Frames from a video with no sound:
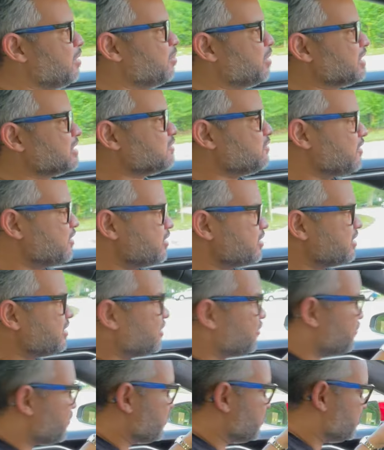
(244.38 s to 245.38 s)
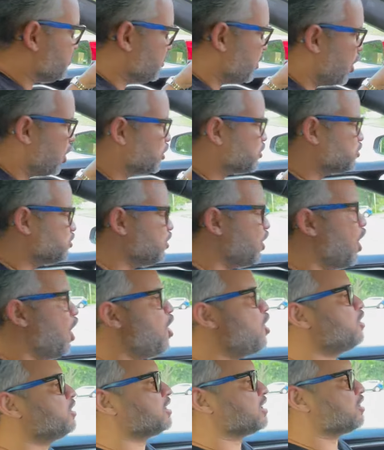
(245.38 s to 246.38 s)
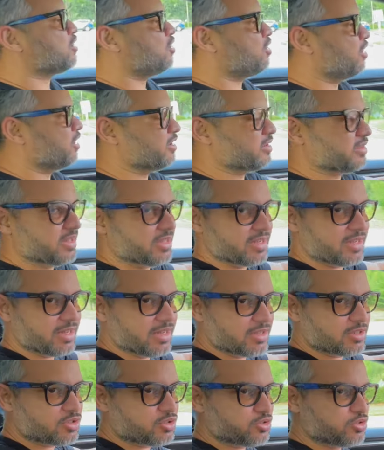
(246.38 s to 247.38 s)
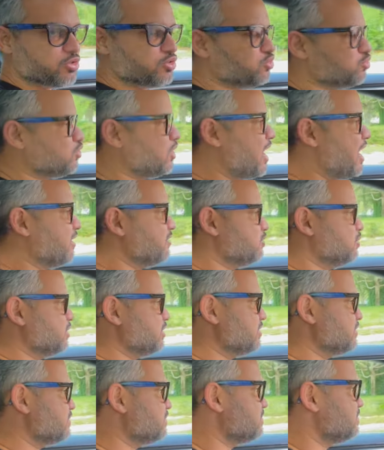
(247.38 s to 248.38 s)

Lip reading: but it's very different to own a car than it is to drive one.